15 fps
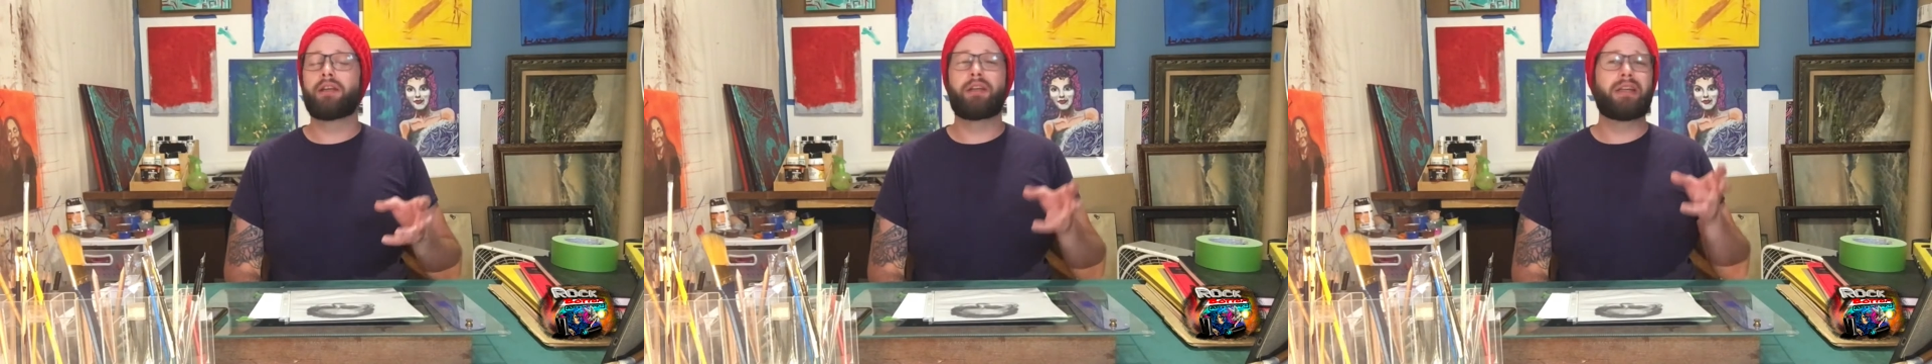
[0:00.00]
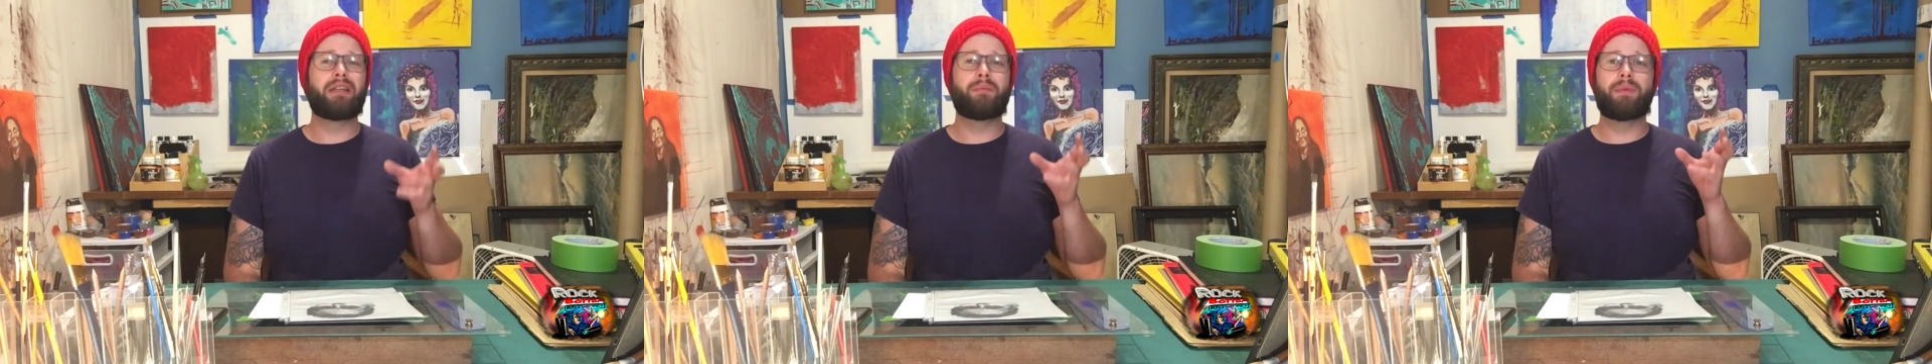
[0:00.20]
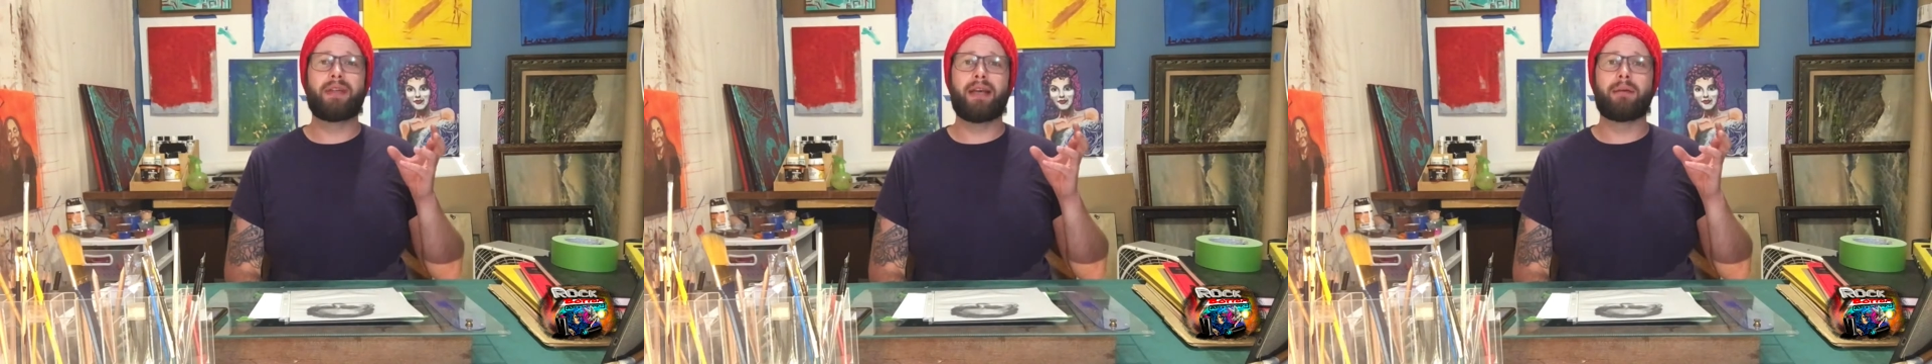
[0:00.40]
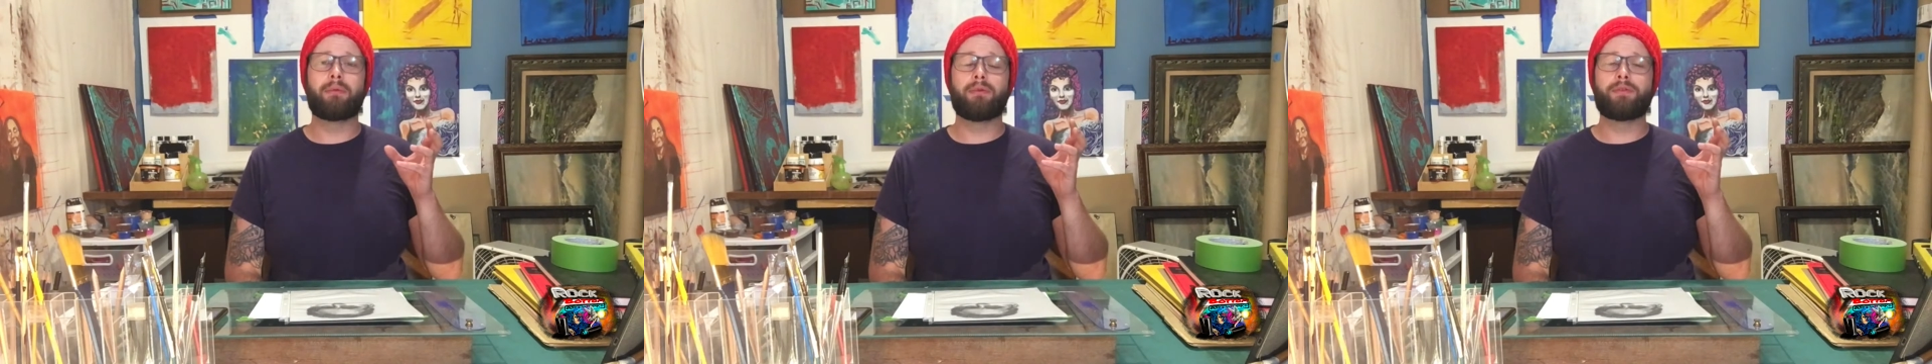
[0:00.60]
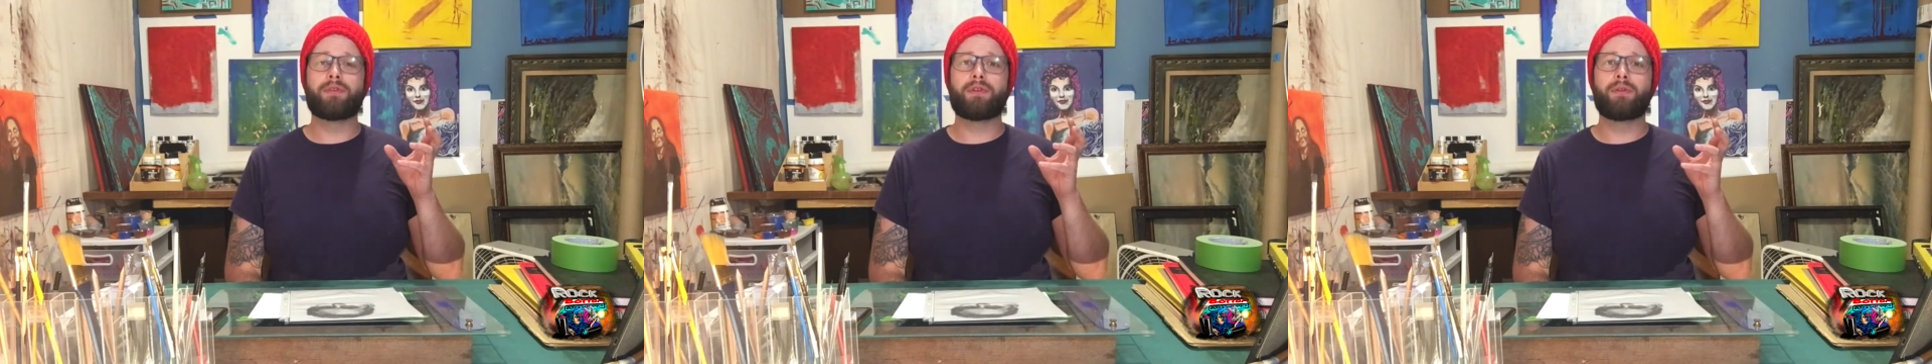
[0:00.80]
You need to be
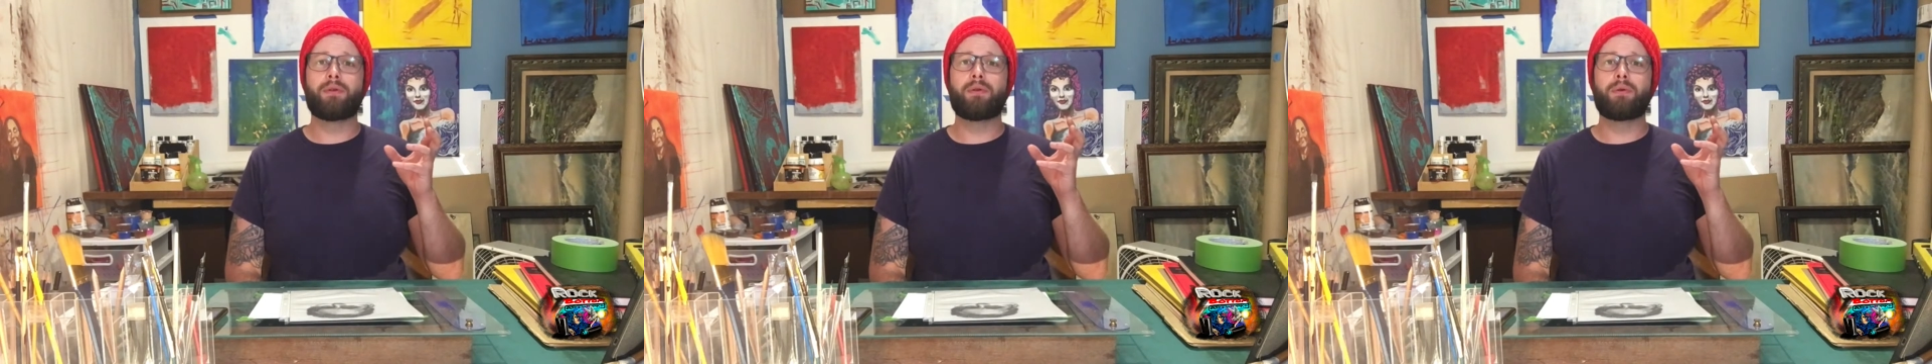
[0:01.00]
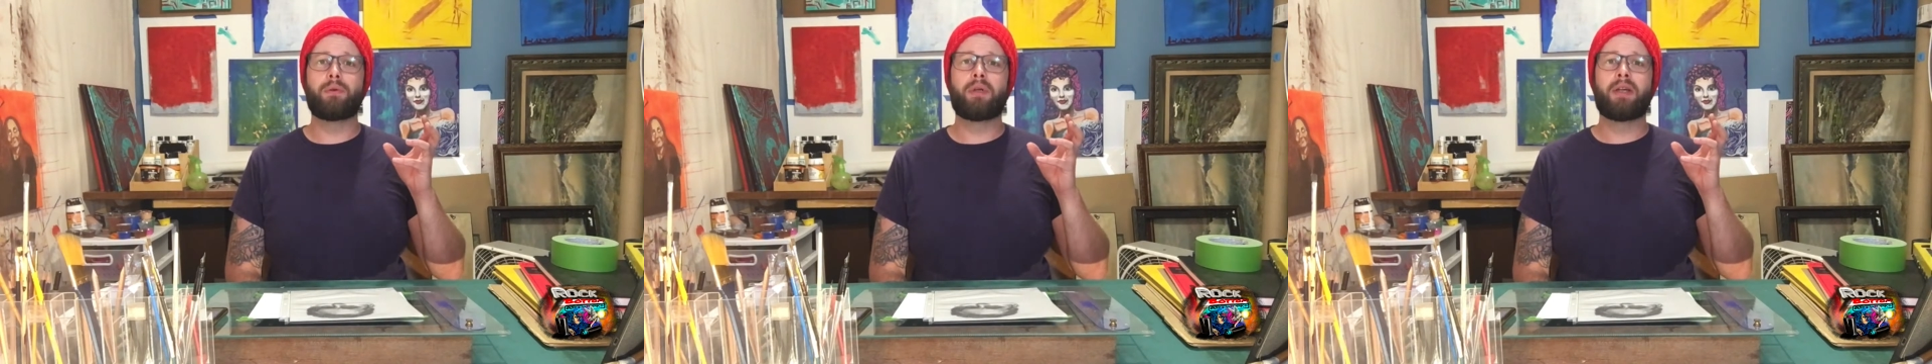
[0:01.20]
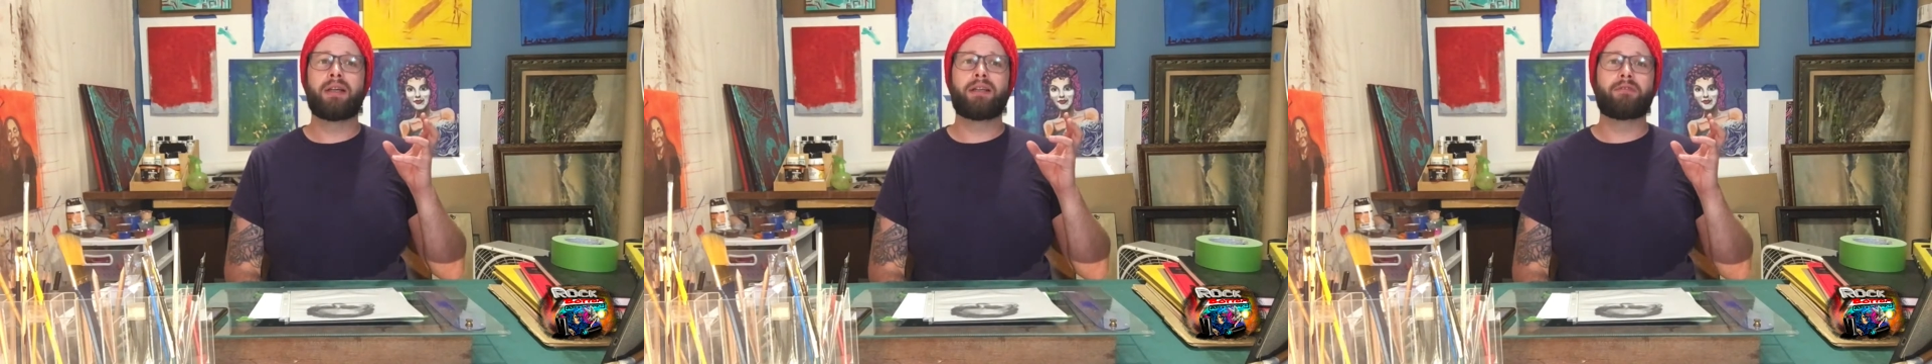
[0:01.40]
able to